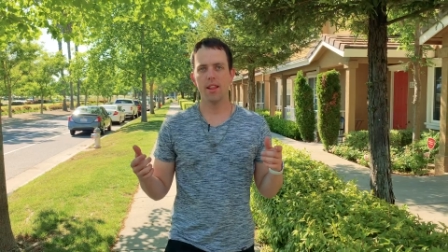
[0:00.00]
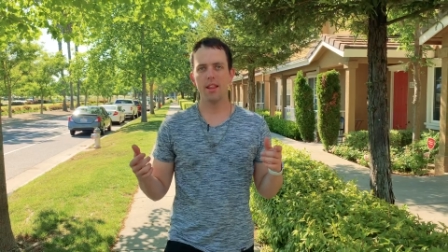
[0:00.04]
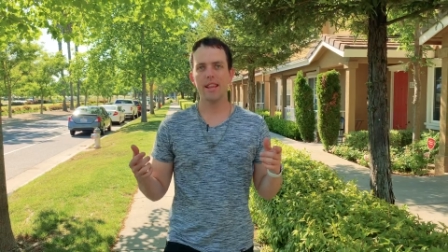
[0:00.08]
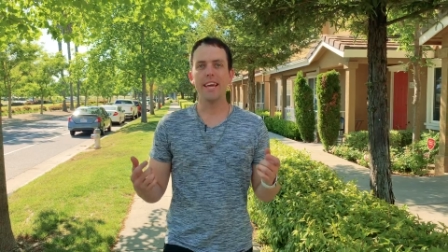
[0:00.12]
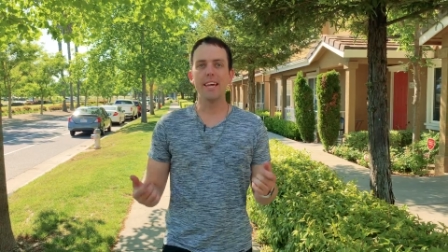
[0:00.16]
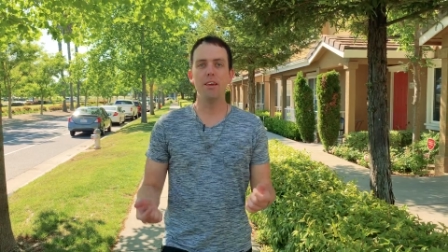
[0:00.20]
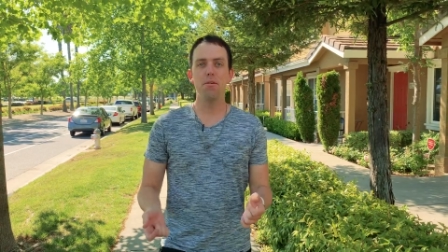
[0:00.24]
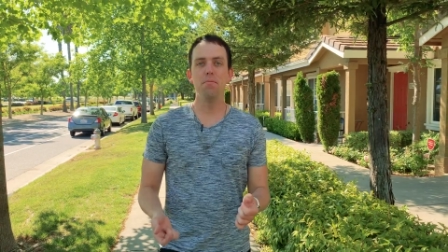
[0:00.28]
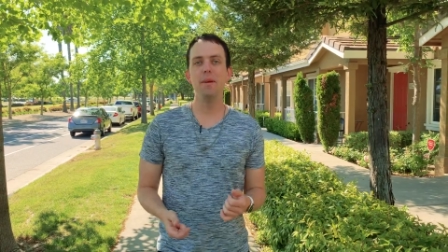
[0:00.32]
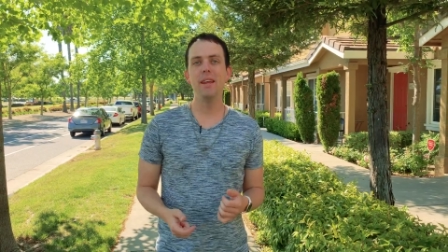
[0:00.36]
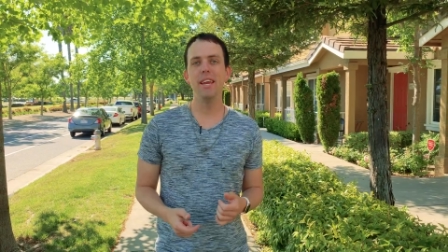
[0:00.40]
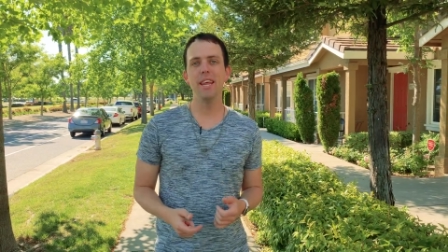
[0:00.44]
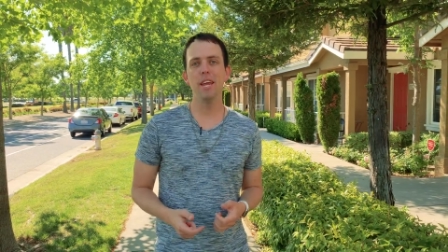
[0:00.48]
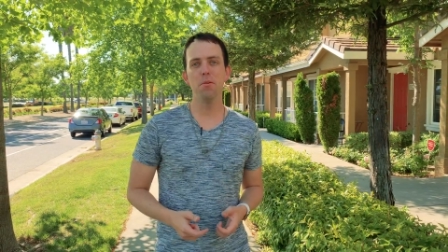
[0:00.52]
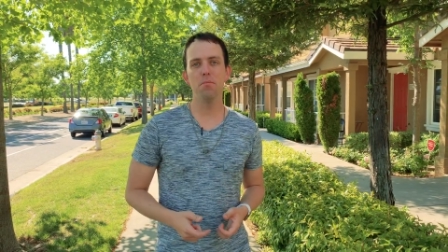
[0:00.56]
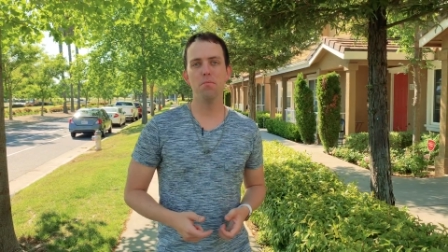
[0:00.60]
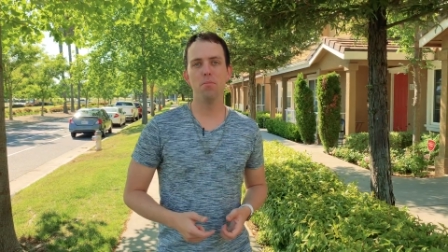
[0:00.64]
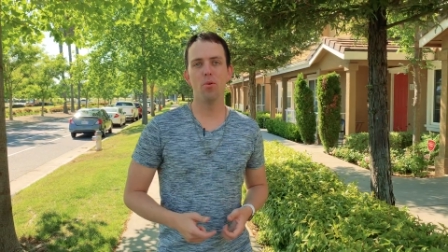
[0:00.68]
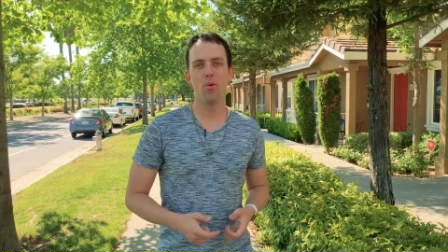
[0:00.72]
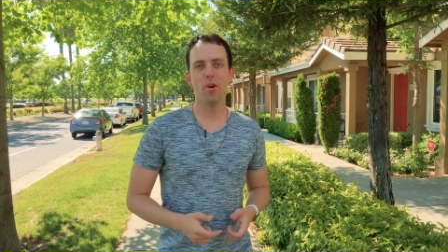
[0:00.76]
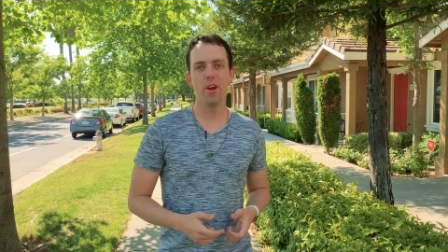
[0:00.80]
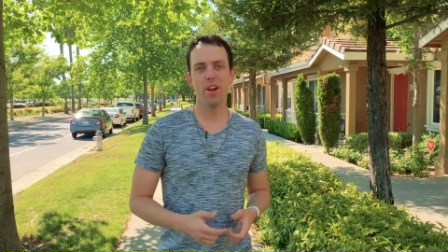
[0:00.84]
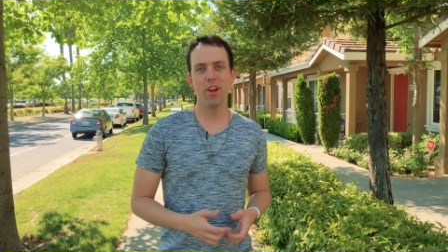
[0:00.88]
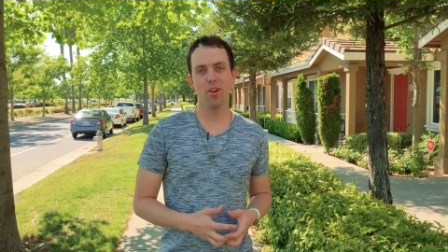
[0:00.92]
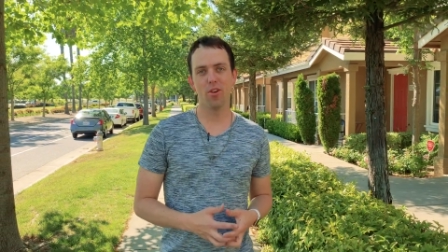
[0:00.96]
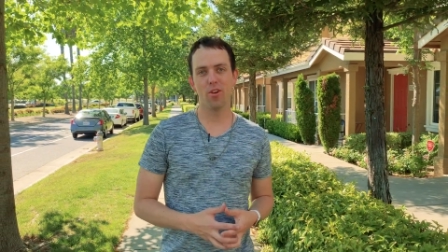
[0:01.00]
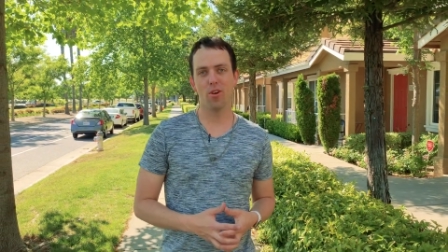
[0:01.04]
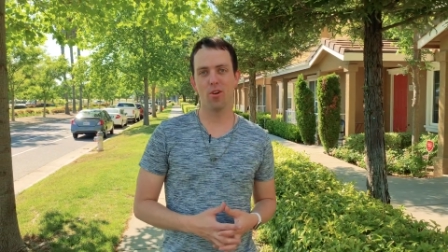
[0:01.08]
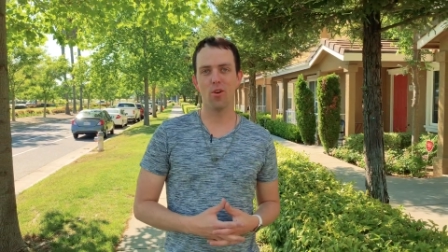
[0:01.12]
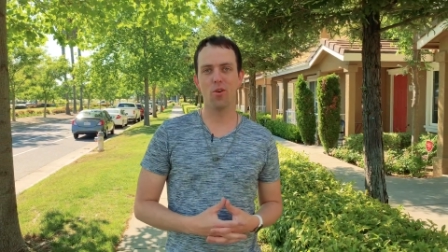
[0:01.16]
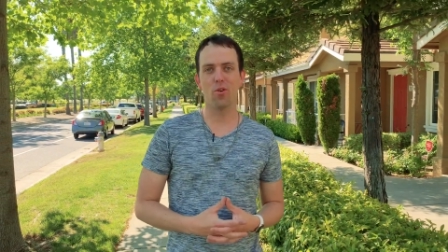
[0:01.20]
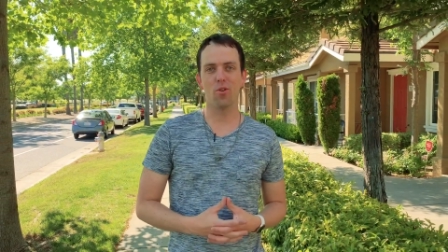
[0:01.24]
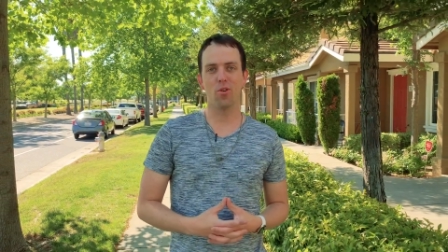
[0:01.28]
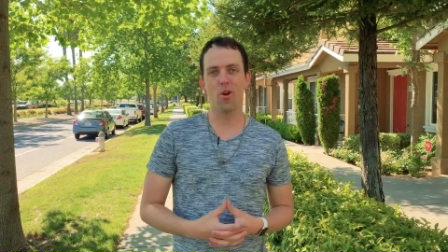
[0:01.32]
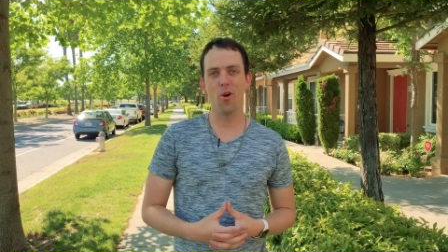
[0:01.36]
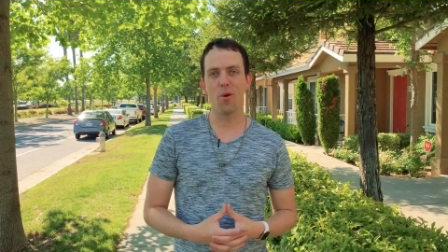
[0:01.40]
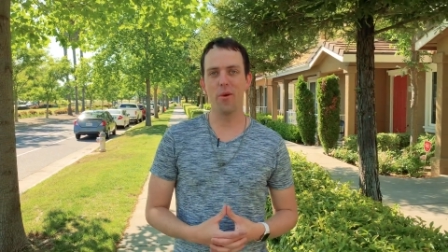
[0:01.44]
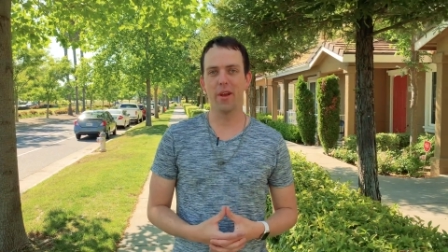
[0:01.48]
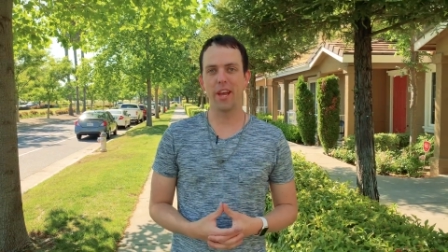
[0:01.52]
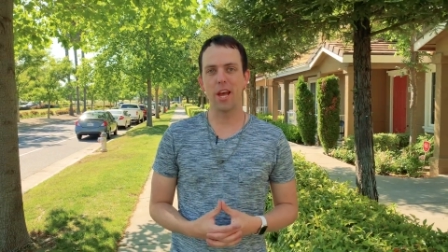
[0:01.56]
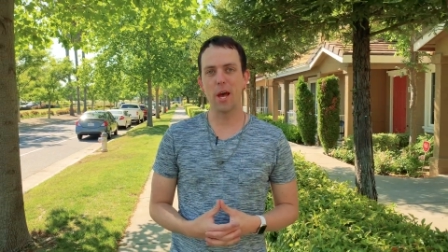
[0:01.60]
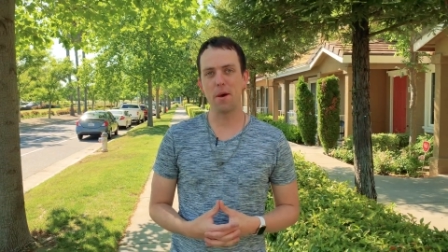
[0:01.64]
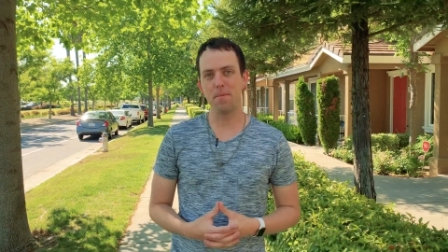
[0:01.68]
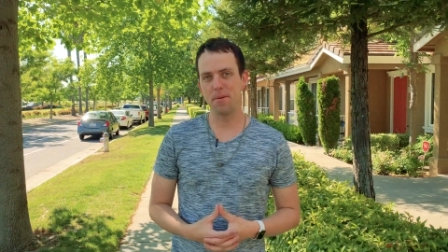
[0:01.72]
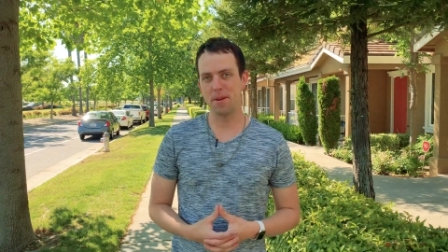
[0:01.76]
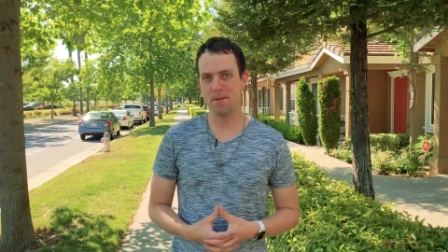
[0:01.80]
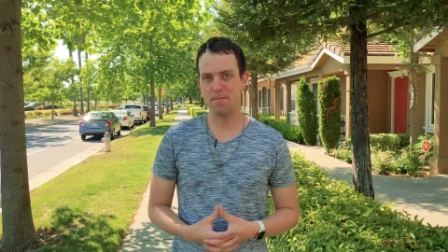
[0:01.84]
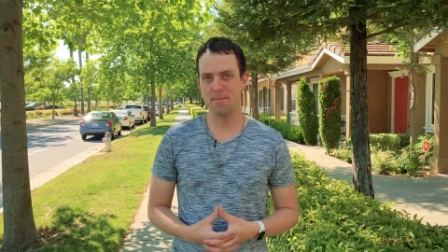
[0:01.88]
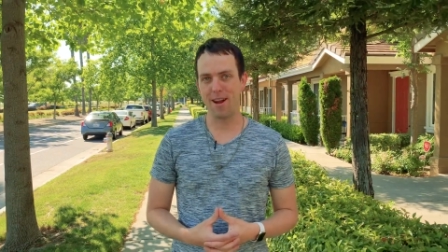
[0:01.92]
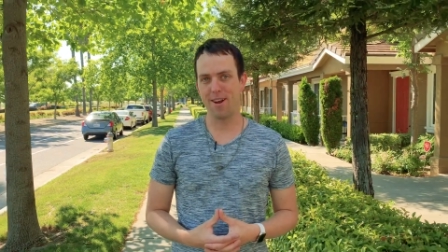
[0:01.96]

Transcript: Like many a boy and girl growing up in